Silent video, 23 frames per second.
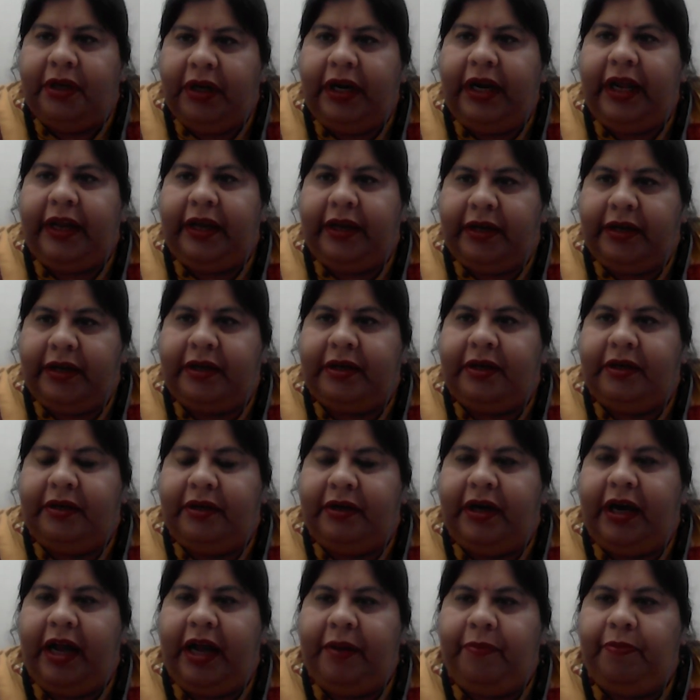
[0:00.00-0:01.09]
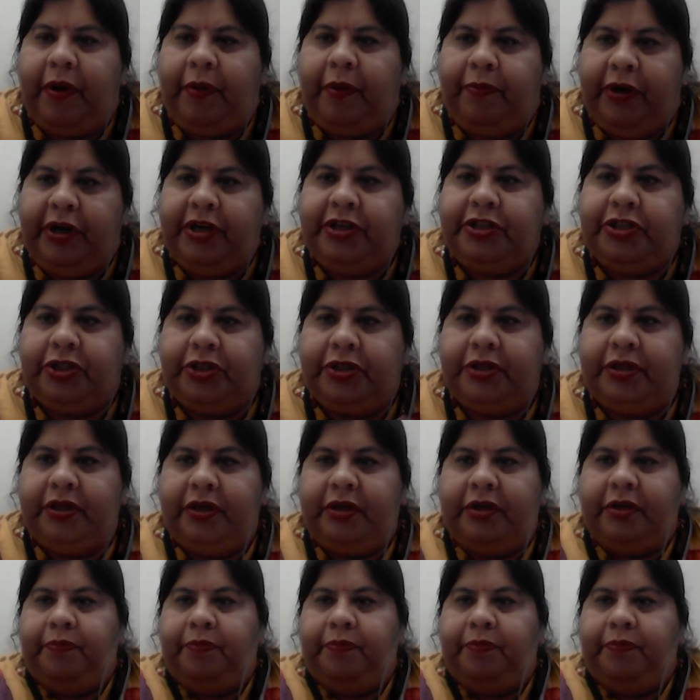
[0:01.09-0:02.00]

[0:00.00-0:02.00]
Like, I published